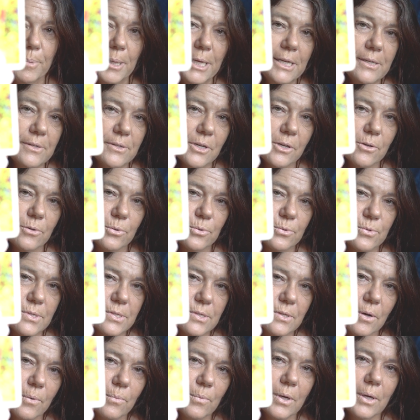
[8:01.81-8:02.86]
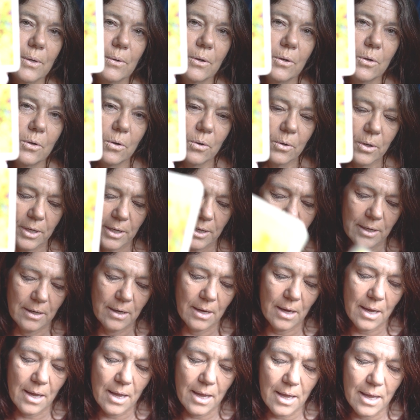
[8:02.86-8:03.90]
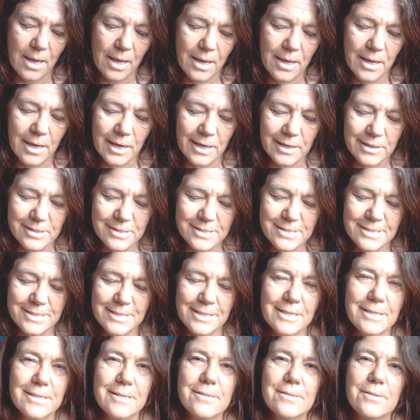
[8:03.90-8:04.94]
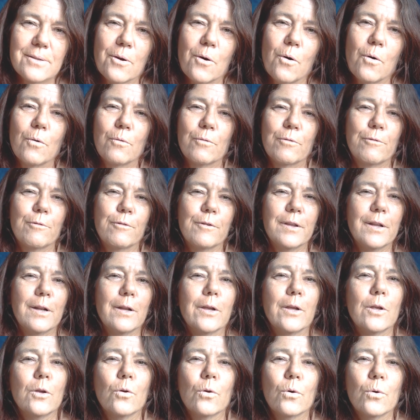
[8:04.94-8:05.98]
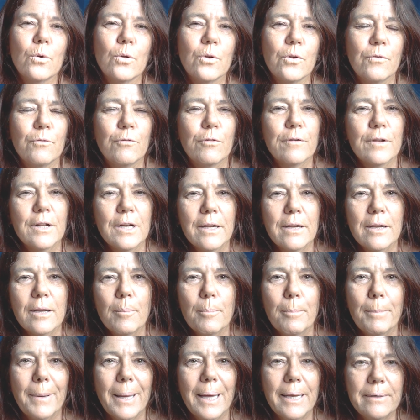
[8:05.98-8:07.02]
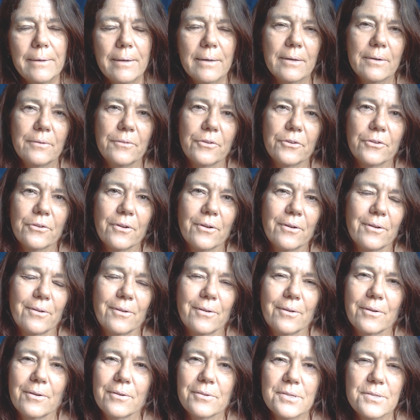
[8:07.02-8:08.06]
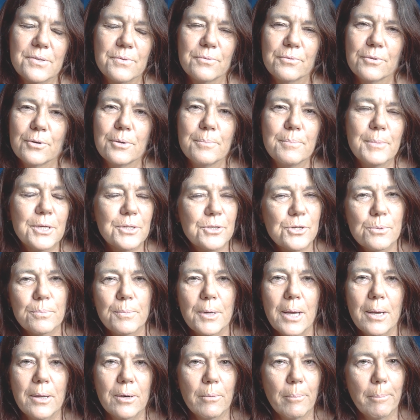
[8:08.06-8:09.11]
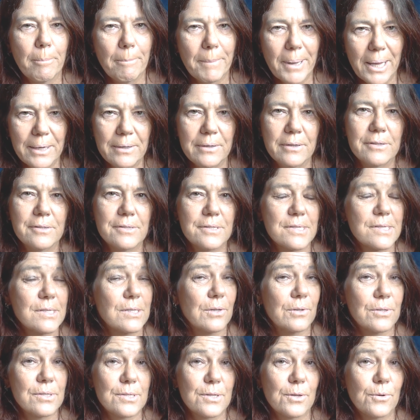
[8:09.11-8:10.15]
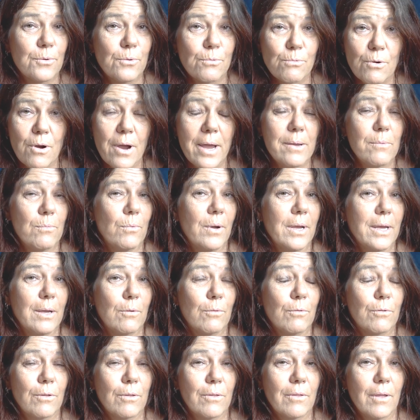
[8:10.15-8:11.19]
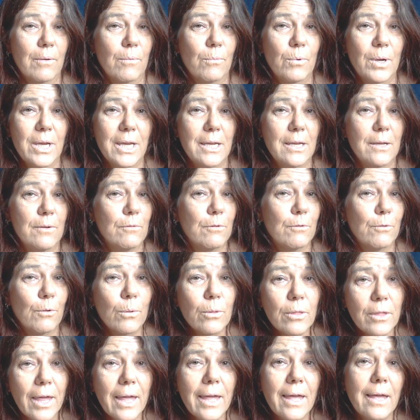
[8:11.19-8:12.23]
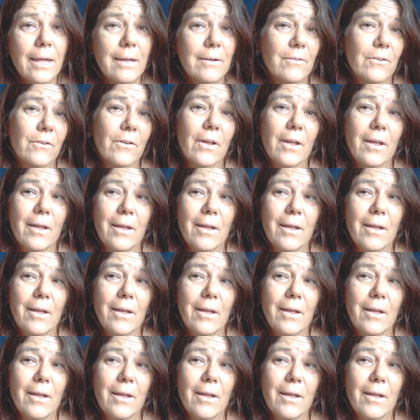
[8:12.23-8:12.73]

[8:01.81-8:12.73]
Pentacles. So we're looking at a sense of feeling good, feeling abundant. It's very much about abundance. So it's a great week for the weekend for that.